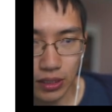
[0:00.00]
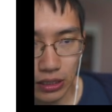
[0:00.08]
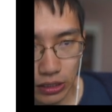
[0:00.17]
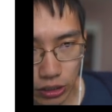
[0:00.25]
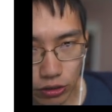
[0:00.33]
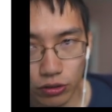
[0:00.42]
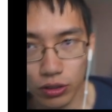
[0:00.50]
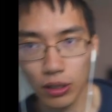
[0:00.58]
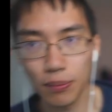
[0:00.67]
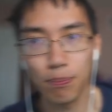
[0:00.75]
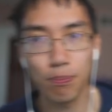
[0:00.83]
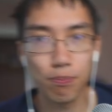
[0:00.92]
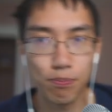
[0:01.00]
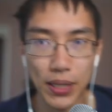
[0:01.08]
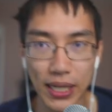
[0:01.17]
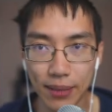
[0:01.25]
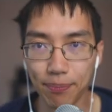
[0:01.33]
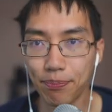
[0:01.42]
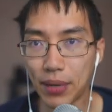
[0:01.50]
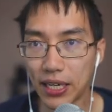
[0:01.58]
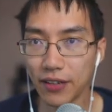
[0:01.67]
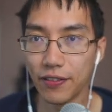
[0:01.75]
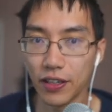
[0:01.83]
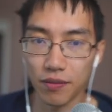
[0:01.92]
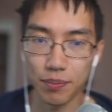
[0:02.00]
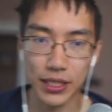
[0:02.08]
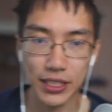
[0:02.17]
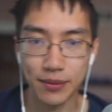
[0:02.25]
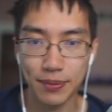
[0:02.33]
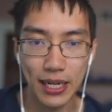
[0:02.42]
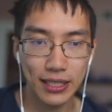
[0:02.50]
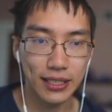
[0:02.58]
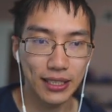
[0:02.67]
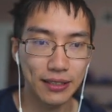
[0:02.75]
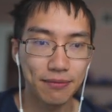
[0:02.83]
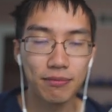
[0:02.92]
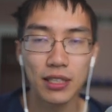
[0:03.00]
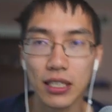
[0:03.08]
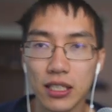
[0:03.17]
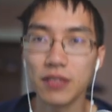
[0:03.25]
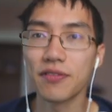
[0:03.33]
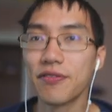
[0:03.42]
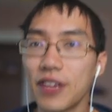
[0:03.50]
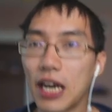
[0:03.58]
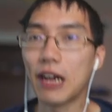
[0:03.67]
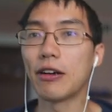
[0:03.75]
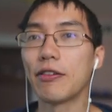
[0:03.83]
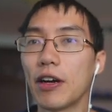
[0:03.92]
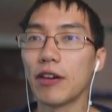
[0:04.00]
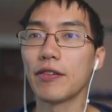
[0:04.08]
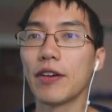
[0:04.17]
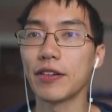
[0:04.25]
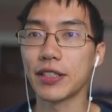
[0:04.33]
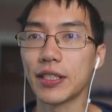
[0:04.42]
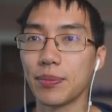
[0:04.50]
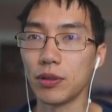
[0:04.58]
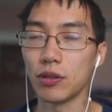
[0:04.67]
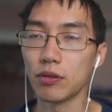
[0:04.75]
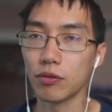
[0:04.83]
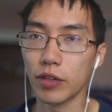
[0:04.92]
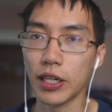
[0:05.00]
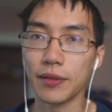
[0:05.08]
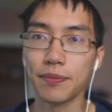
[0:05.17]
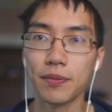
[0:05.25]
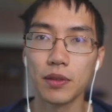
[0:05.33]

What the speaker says: So the big benefit of message passing is it's very, very, very simple, right?